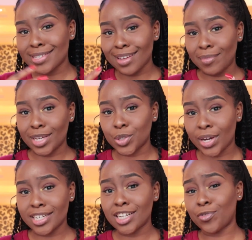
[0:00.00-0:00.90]
Some
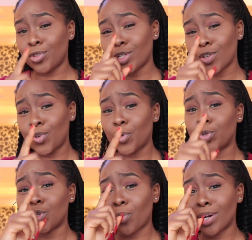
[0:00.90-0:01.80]
education for those of you
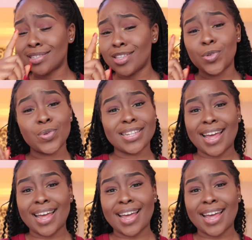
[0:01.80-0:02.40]
who don't watch the news.